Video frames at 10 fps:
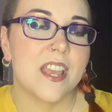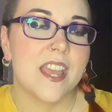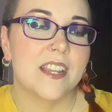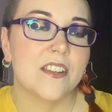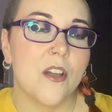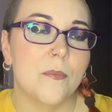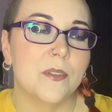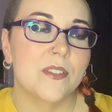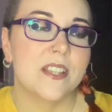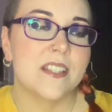and
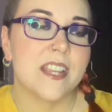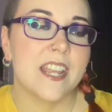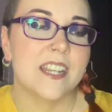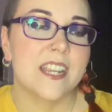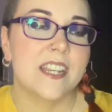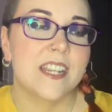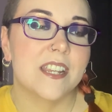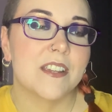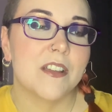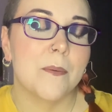Communists, and
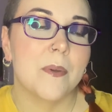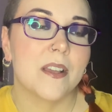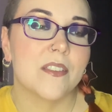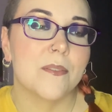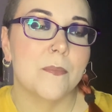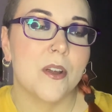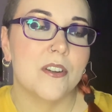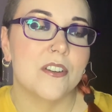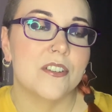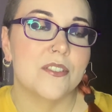ending among the
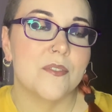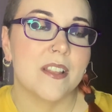martyrs,